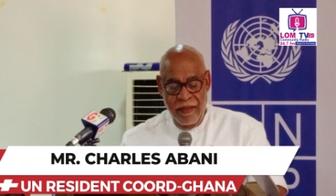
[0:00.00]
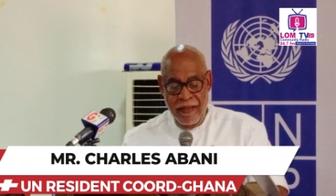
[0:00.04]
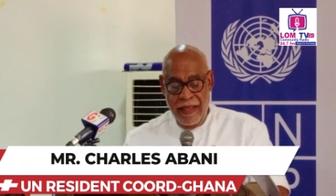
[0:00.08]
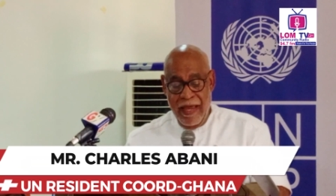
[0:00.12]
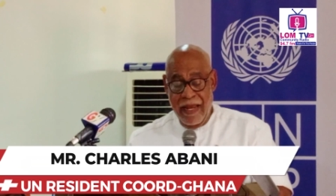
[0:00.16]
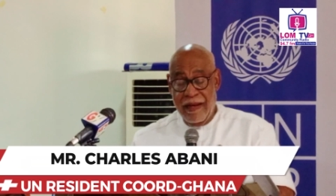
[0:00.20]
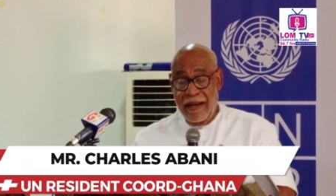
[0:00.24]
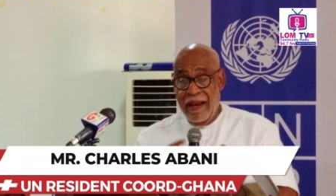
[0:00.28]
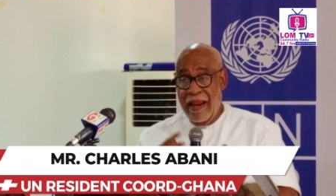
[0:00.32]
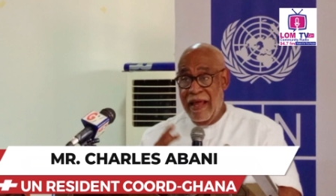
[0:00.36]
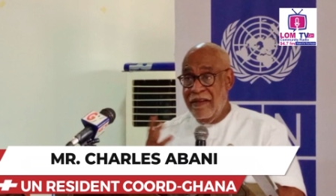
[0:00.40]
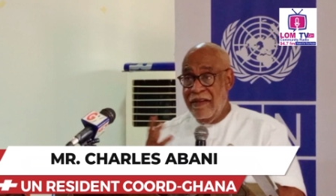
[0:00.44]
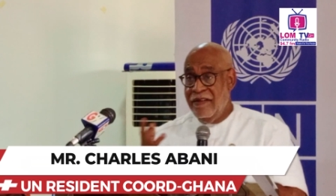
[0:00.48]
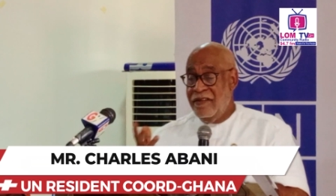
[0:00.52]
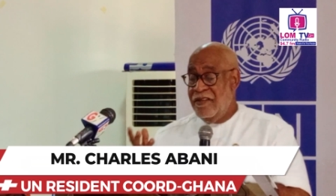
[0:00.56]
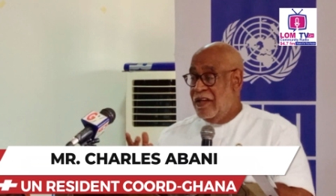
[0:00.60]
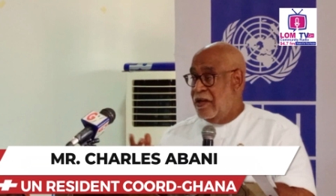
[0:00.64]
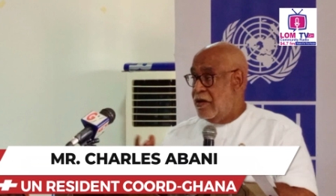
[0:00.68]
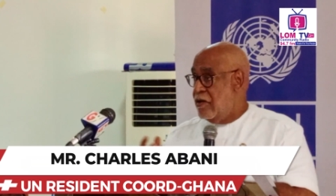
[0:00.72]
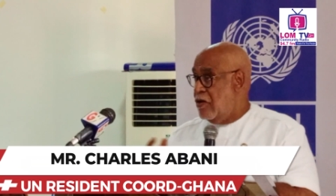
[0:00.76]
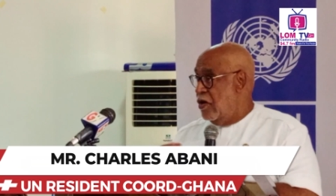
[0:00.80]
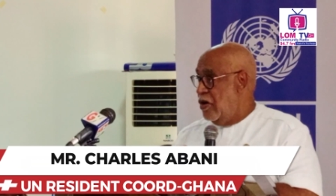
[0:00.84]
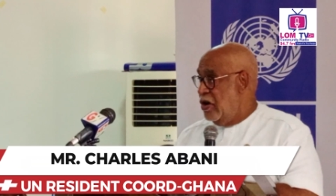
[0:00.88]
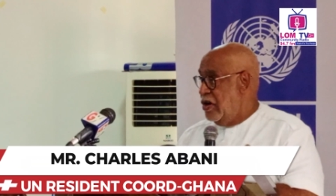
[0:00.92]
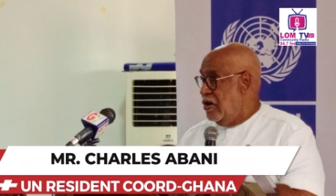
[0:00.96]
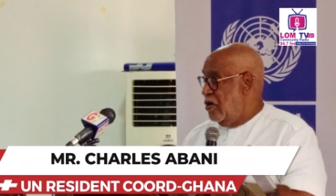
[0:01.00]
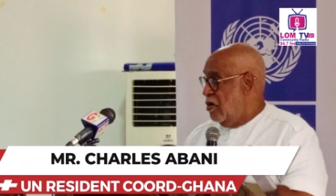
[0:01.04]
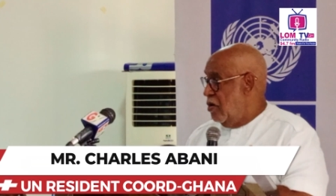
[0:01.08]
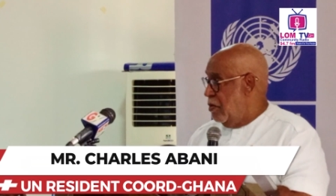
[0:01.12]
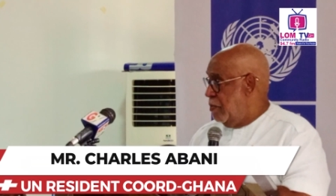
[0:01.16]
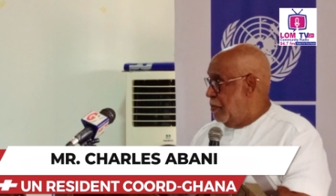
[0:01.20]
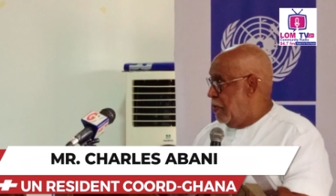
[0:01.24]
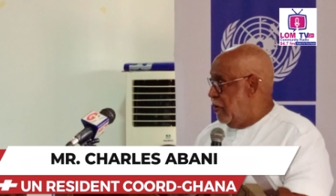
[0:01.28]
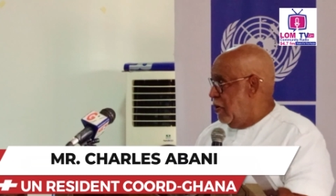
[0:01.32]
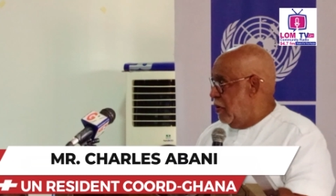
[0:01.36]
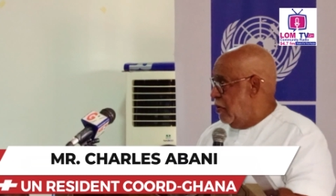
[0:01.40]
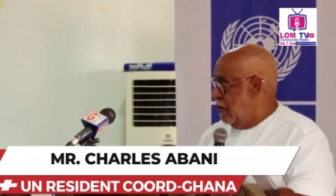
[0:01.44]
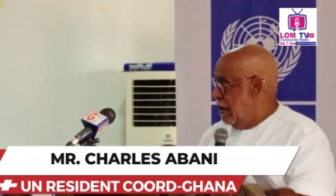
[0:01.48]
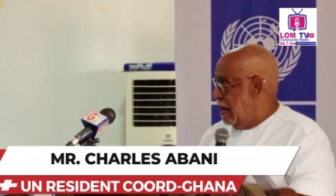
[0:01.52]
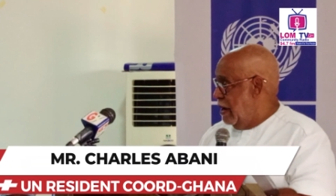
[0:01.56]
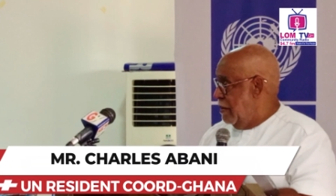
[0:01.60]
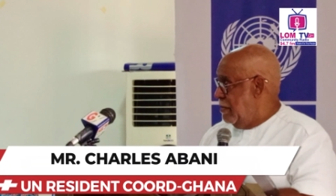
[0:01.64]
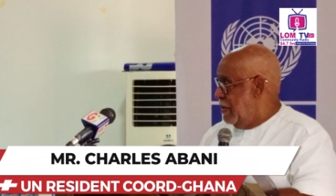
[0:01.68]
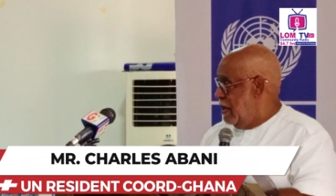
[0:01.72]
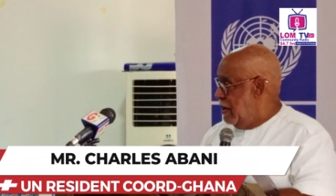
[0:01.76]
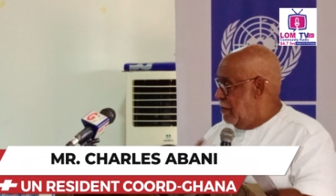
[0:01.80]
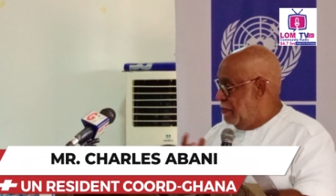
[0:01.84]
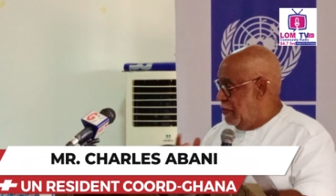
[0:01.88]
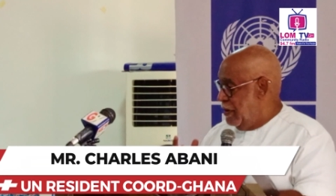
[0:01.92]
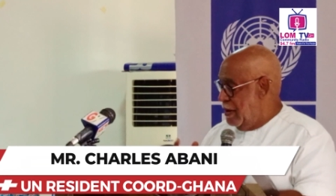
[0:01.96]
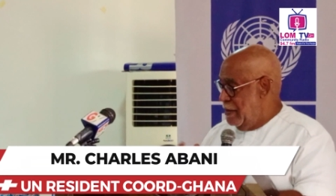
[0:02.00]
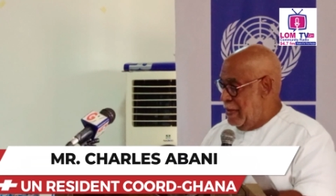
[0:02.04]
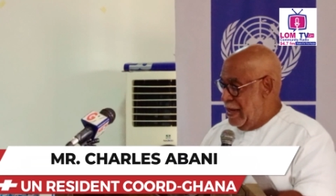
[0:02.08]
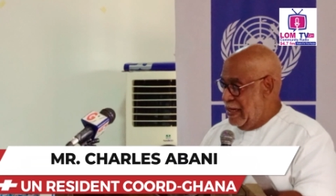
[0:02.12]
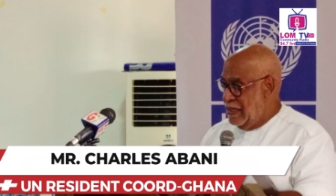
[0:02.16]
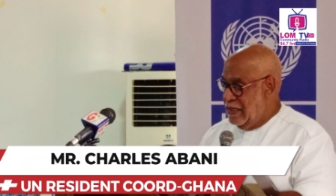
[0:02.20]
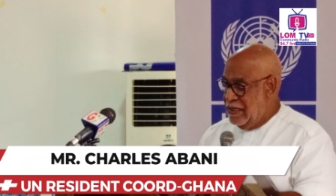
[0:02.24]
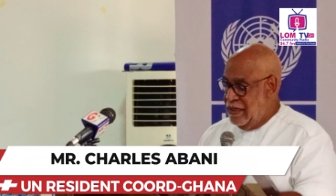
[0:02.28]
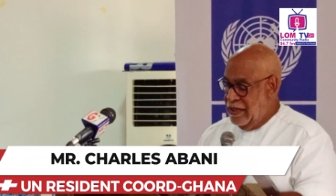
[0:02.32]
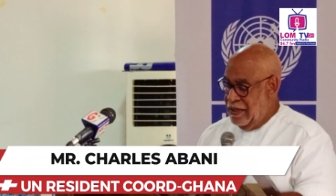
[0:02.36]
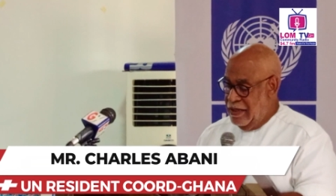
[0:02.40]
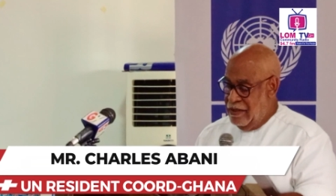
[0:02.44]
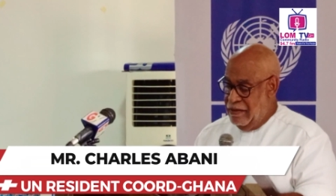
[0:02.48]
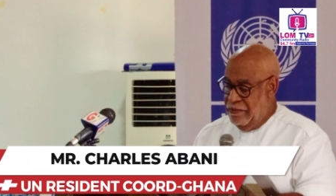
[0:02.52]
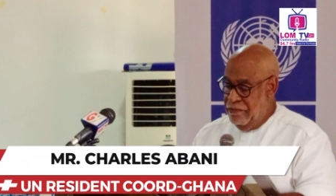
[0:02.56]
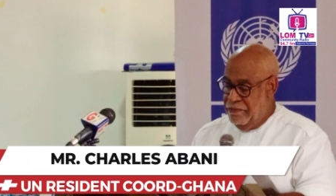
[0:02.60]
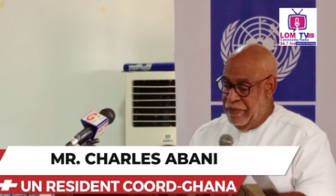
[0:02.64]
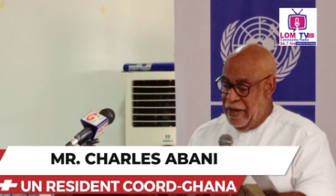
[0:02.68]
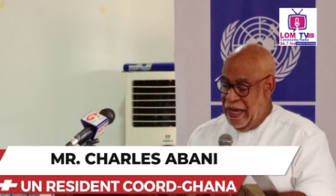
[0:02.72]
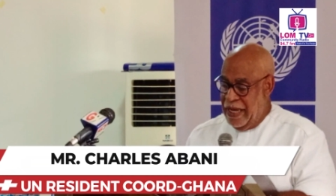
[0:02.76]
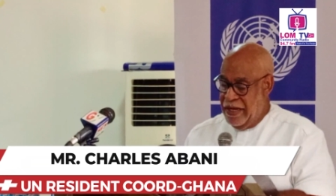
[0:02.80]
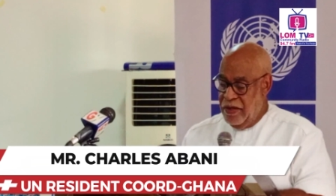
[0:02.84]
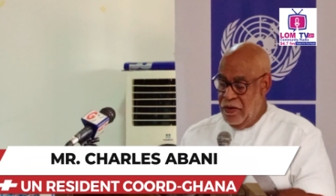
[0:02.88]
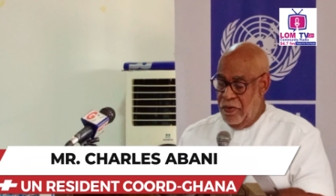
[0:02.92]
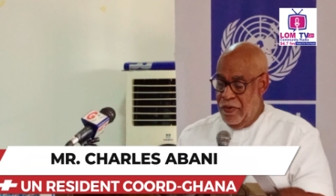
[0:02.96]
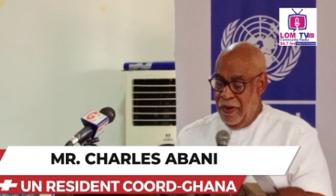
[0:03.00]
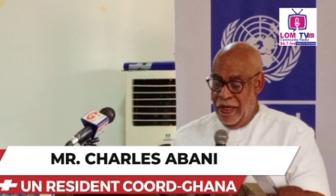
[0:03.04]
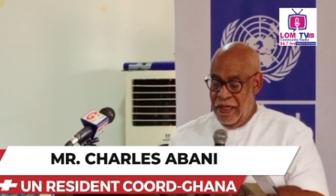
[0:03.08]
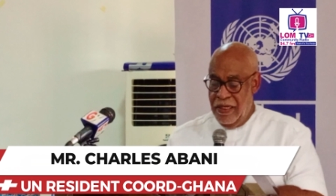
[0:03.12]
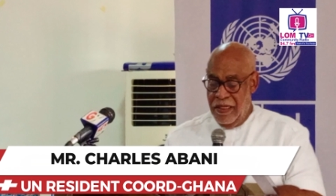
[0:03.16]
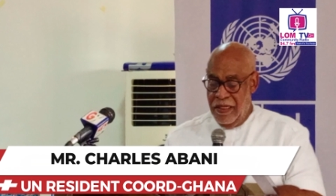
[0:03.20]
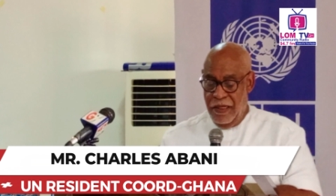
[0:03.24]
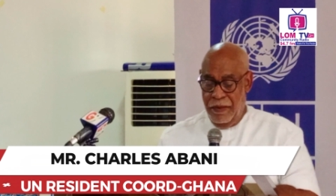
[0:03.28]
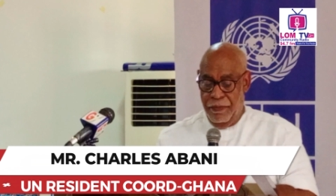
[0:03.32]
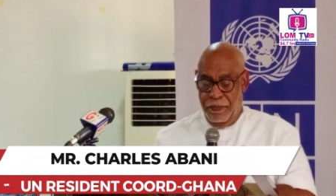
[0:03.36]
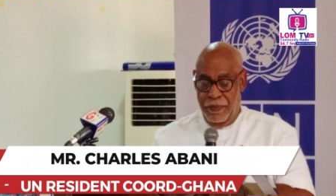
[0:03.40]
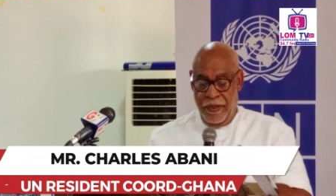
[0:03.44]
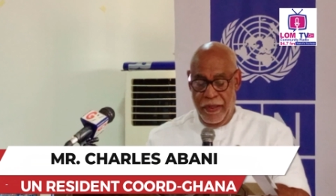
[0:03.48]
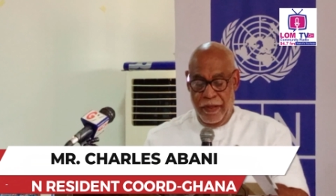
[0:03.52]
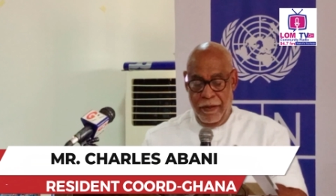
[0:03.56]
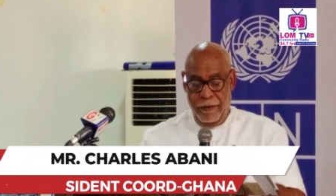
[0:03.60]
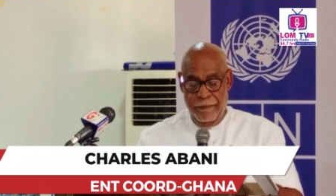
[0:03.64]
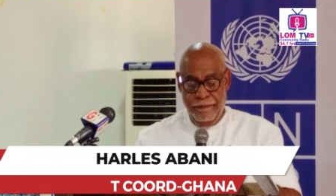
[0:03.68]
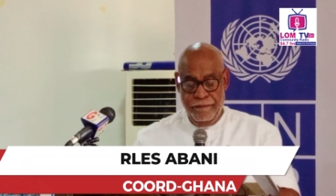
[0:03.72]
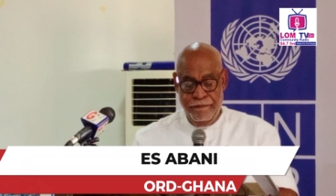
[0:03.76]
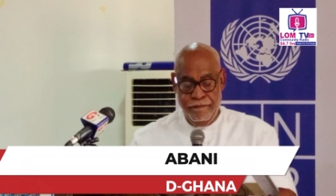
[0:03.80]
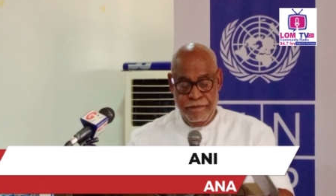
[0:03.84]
The Atlantic Corridor Program, implemented by UNDP,